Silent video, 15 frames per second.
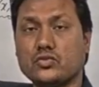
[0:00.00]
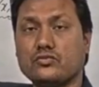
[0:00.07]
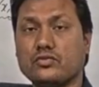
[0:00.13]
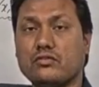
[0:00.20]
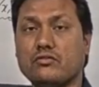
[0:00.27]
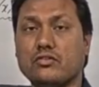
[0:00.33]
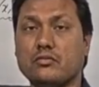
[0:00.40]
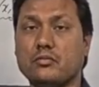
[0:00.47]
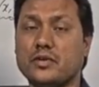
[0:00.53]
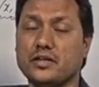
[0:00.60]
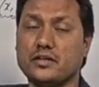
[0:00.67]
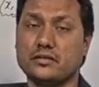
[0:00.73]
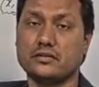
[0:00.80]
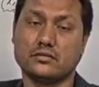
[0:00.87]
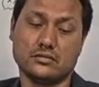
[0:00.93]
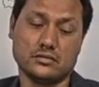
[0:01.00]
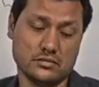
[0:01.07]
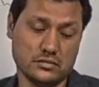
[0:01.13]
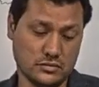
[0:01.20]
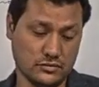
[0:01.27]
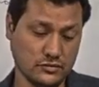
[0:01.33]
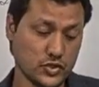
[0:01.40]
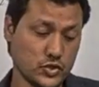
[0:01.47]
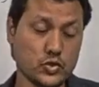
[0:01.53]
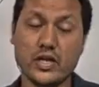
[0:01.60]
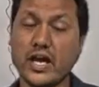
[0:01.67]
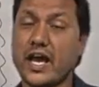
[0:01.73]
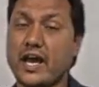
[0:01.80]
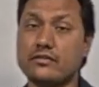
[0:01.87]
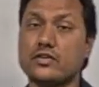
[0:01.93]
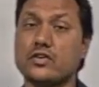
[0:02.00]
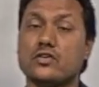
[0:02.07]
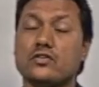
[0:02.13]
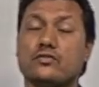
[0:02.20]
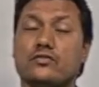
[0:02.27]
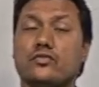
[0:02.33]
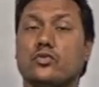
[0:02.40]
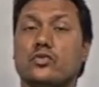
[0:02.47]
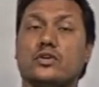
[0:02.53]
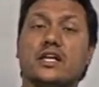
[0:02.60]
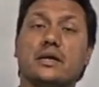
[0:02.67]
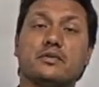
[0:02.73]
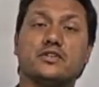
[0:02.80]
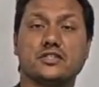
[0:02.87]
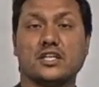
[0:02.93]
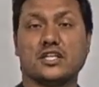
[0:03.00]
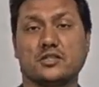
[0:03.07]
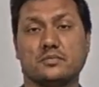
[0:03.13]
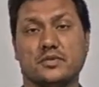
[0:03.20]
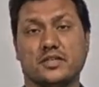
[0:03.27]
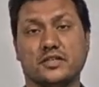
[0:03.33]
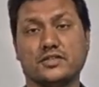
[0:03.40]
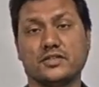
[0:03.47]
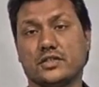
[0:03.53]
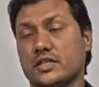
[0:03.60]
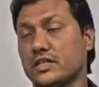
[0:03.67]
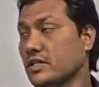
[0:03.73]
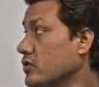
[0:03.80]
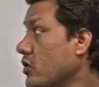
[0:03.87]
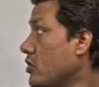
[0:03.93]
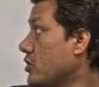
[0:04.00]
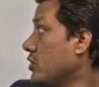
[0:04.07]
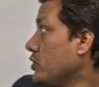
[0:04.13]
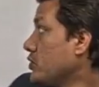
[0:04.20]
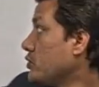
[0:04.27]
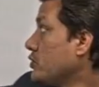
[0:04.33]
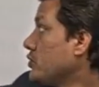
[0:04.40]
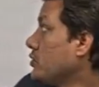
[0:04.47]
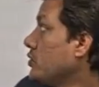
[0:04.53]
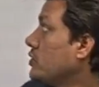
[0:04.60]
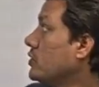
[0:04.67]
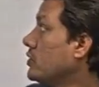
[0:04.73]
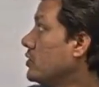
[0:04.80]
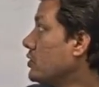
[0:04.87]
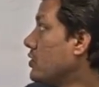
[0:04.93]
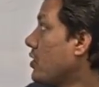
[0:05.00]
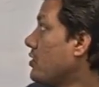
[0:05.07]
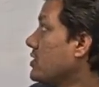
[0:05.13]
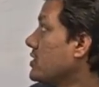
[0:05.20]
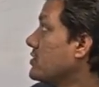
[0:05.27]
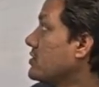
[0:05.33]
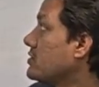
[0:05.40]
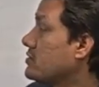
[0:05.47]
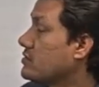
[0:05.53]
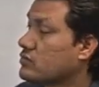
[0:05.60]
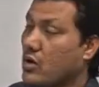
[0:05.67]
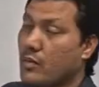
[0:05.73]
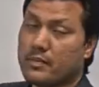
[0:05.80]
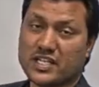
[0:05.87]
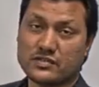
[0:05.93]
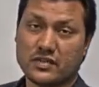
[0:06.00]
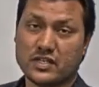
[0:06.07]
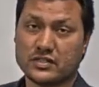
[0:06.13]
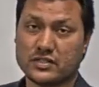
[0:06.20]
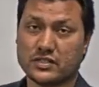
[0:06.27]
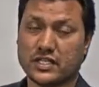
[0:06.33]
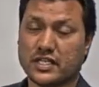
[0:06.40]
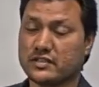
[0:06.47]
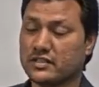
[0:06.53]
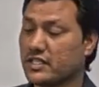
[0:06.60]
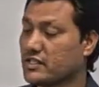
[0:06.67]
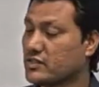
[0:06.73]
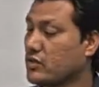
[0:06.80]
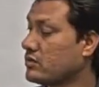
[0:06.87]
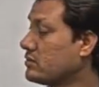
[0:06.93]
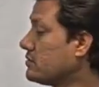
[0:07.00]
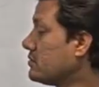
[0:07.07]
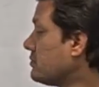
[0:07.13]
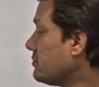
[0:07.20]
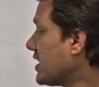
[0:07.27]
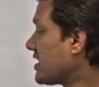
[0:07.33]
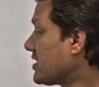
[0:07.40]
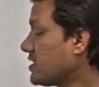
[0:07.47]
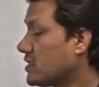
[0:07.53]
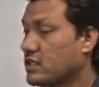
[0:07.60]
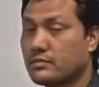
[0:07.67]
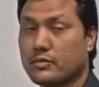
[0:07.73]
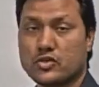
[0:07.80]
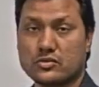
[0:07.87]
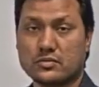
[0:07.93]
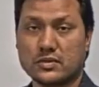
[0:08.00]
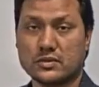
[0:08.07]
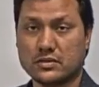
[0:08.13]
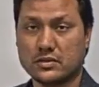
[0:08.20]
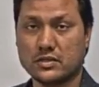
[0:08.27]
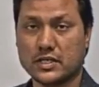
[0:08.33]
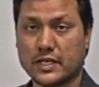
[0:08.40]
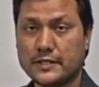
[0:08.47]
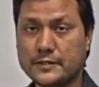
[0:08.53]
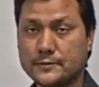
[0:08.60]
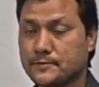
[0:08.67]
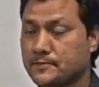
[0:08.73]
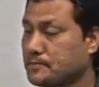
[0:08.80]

So we will be we should have 4-dimensional space in order to draw this complex function, and that is not practically possible, right?